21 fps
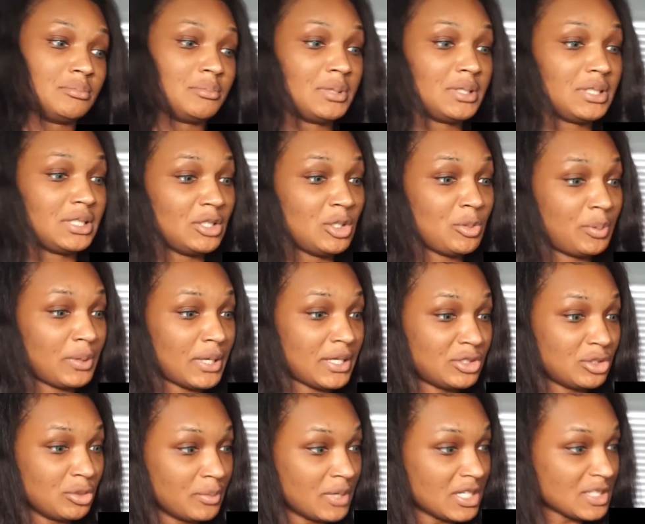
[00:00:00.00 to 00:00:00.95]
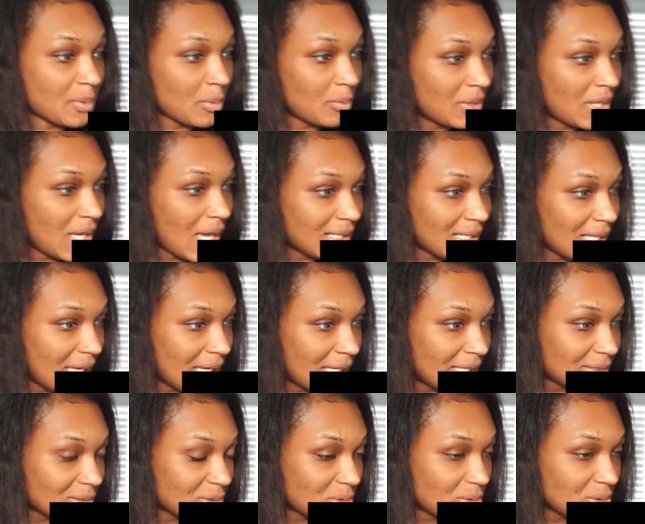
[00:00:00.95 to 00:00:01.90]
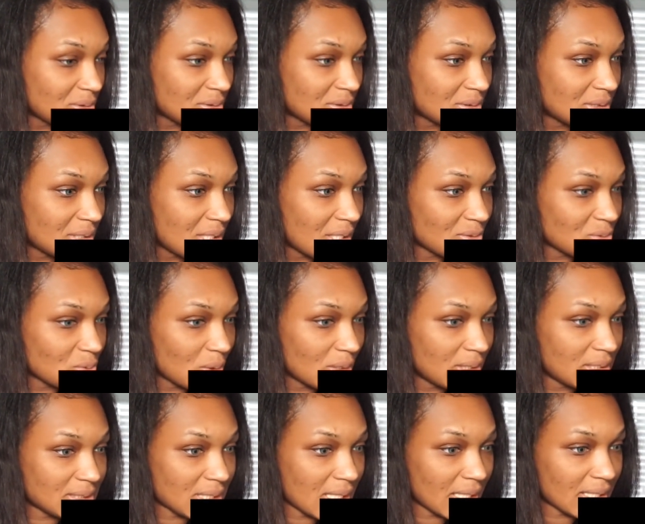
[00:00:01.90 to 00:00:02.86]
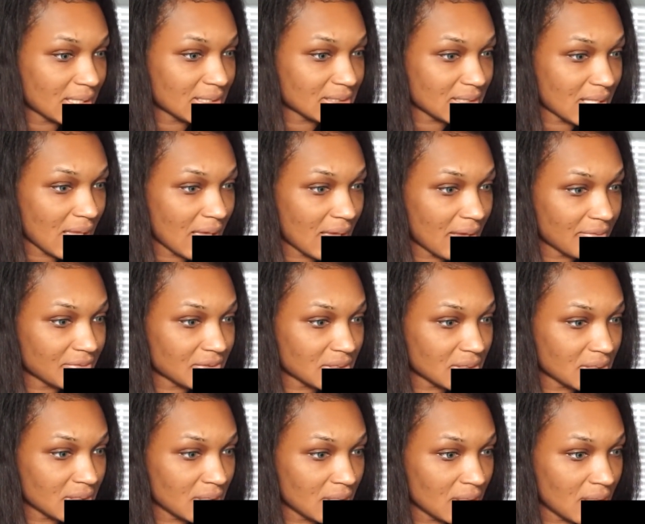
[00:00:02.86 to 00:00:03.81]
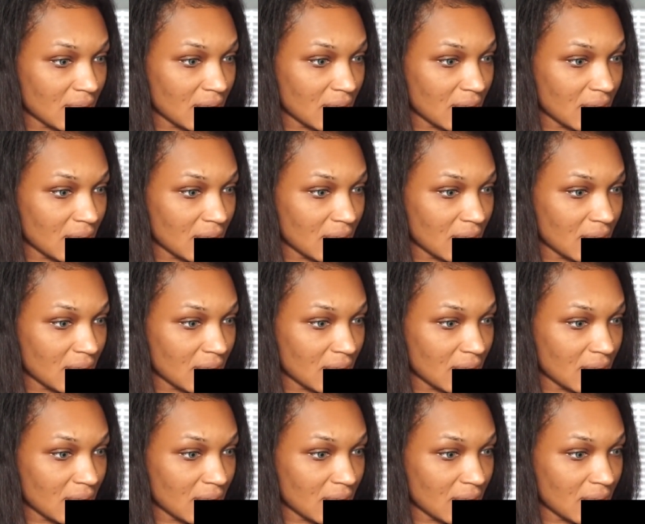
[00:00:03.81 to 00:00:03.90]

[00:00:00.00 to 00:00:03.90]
Billy, you play too much, but we got like 20 seconds left.